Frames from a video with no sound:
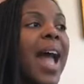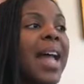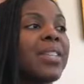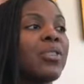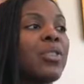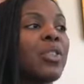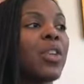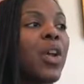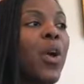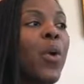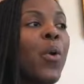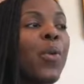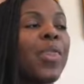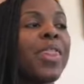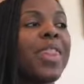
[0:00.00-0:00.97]
And
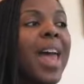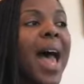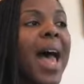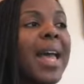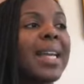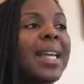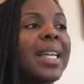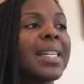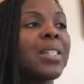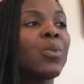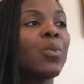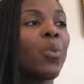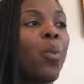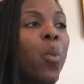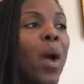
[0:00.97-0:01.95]
so that is
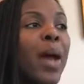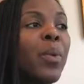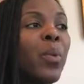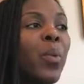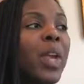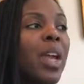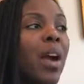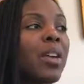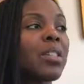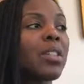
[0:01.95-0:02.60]
what we are